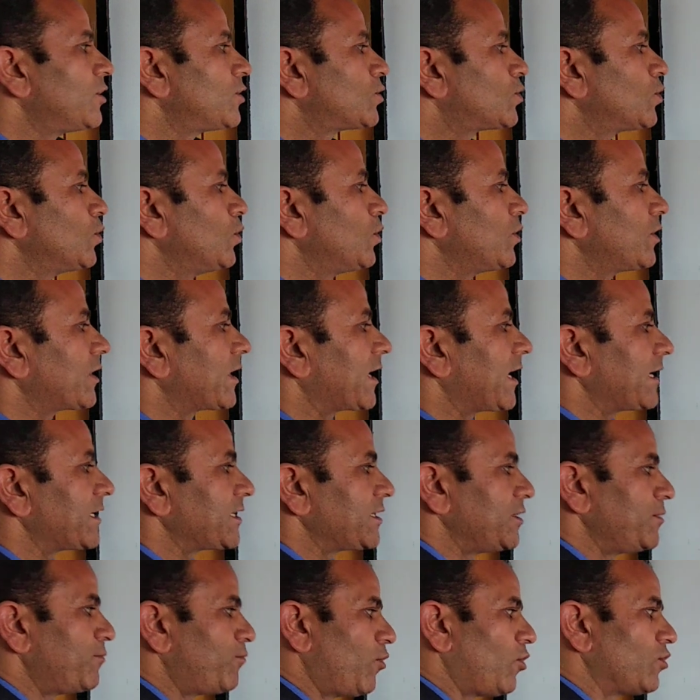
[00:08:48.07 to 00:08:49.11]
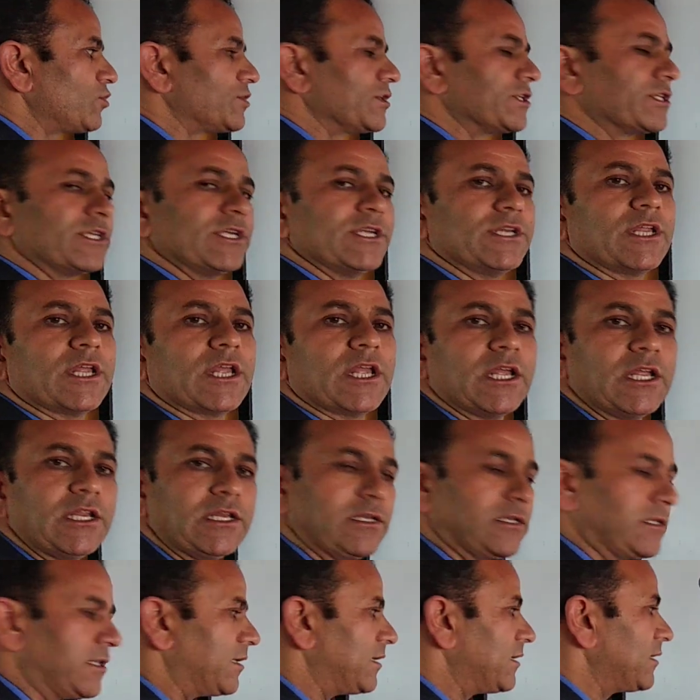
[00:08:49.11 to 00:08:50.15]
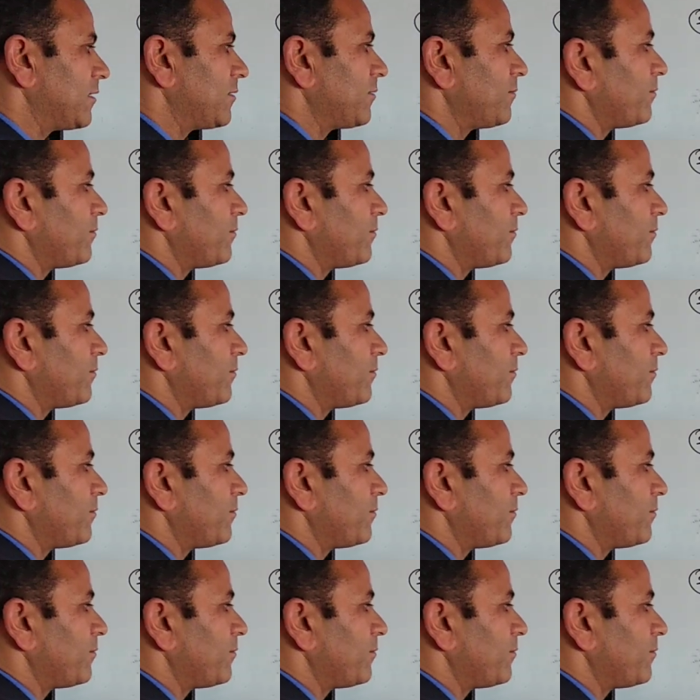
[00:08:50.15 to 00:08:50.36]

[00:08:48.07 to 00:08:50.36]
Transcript: to get deposited in the